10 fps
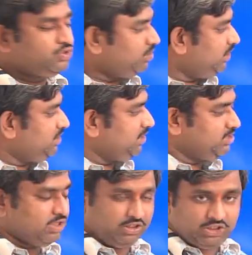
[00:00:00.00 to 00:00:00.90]
So, this
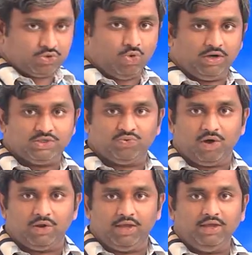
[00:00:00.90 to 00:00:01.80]
is this code is
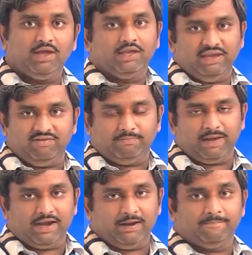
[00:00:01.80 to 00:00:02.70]
following even
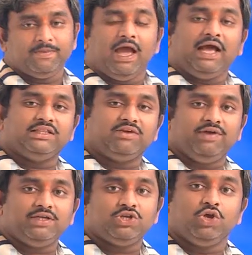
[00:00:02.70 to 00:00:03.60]
parity.
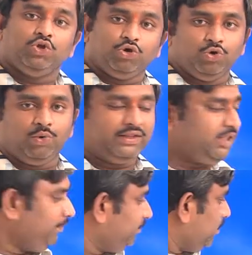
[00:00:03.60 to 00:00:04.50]
Otherwise, you do one
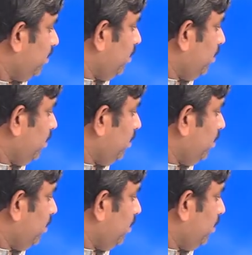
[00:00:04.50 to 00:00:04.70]
thing.